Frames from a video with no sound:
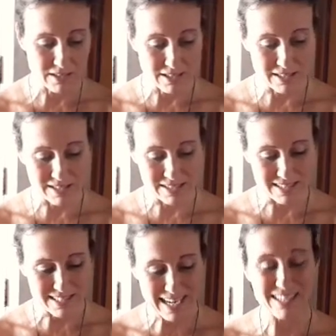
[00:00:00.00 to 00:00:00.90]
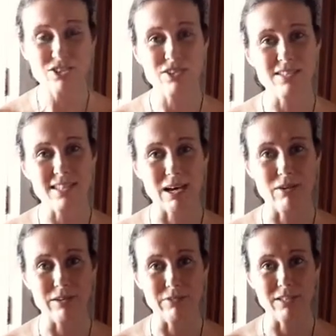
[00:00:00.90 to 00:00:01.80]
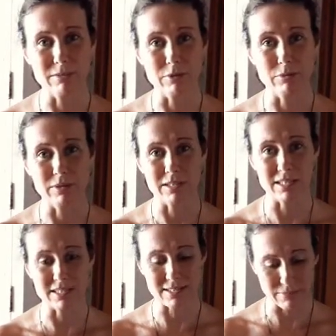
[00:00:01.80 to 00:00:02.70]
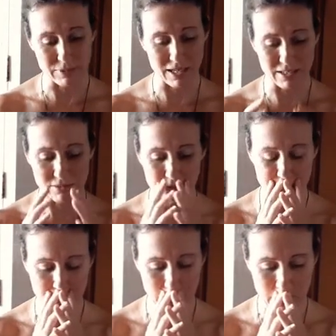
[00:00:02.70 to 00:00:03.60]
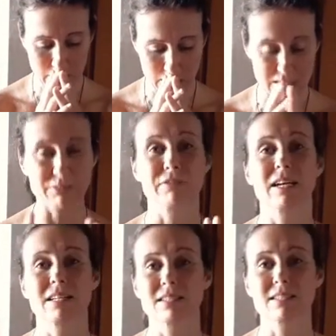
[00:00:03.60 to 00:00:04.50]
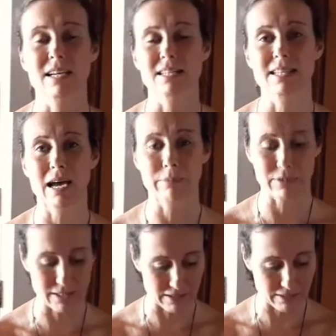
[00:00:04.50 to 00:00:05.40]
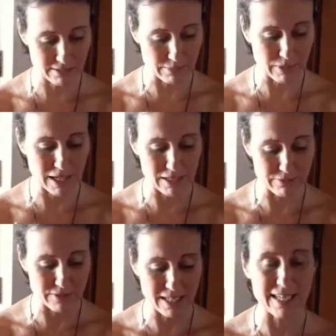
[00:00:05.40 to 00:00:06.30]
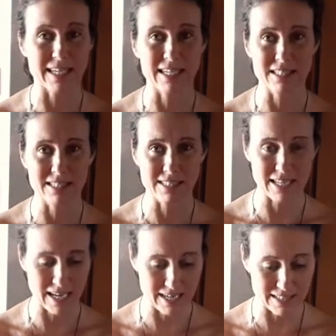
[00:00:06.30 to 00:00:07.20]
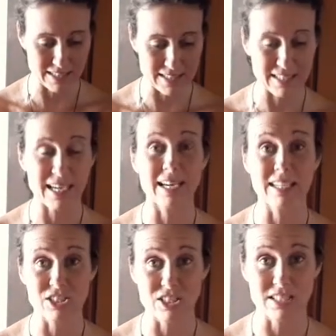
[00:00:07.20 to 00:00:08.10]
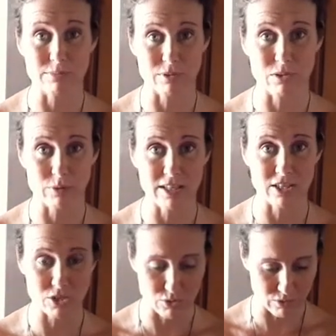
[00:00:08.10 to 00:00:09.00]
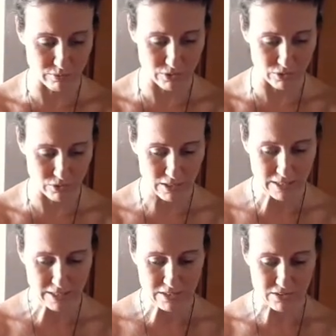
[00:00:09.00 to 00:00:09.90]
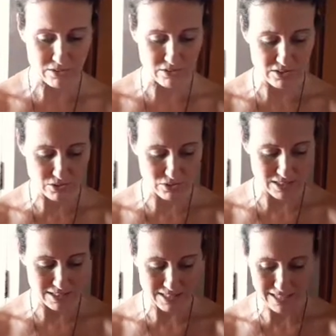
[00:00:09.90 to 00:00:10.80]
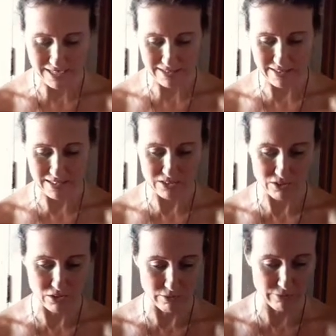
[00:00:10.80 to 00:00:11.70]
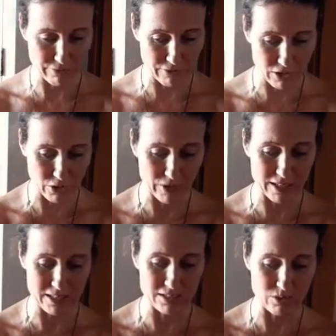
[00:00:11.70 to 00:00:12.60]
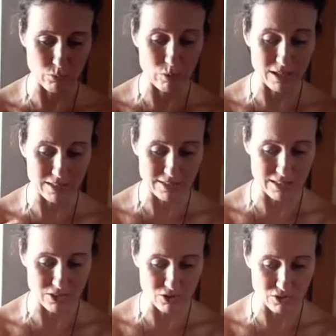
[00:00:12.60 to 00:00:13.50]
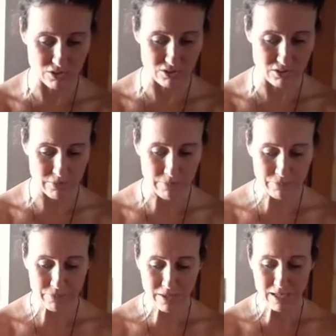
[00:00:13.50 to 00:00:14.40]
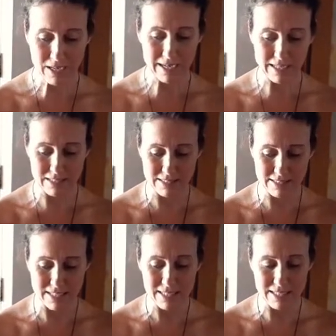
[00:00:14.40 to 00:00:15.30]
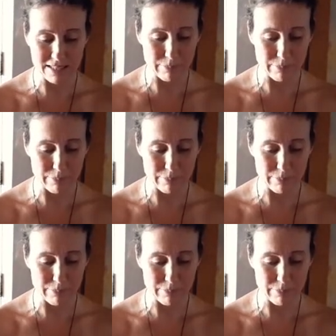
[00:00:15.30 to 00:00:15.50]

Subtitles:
In the intentions, however, in the moment there's some kind of defense that's happening, some kind of taking a stand in the energies between the two of you. So this could indicate things not flowing as well as they should. I can see in